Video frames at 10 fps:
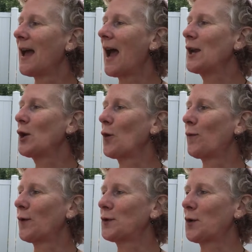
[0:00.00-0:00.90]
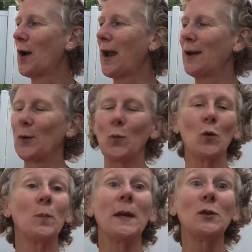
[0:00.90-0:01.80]
I know first grade
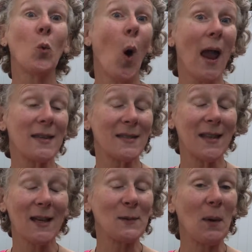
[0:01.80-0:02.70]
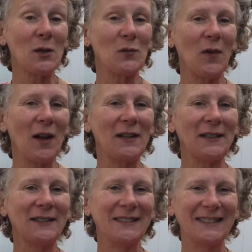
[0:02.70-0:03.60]
will be twice as much fun.
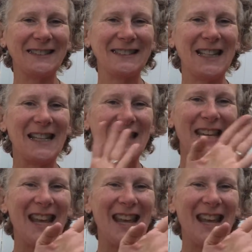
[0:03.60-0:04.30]
See